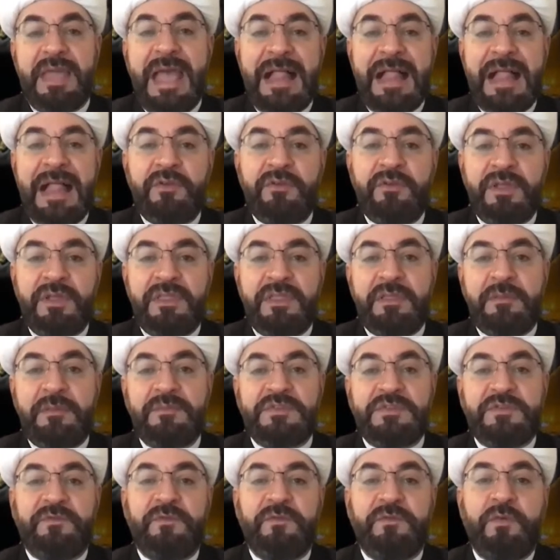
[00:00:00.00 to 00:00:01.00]

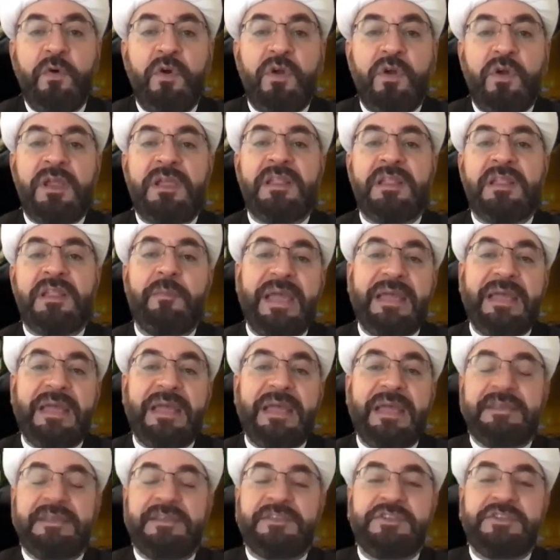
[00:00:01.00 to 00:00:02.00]
algorithms for
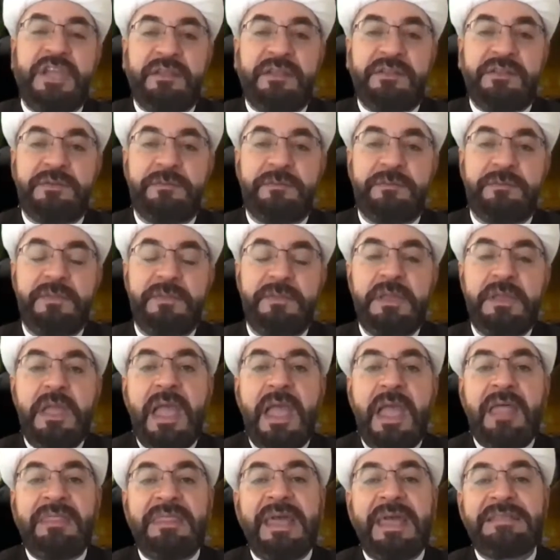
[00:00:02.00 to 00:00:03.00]
climatic change.
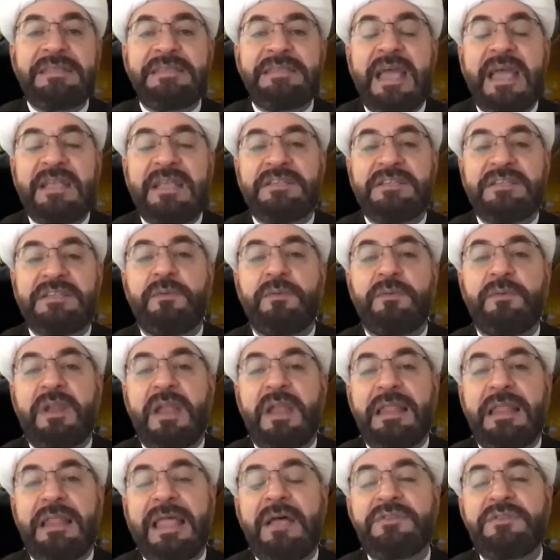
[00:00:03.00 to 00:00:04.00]
And that's actually
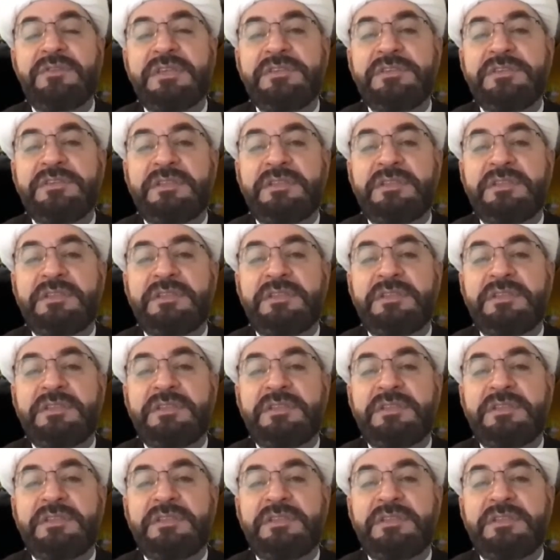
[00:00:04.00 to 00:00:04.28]
what allows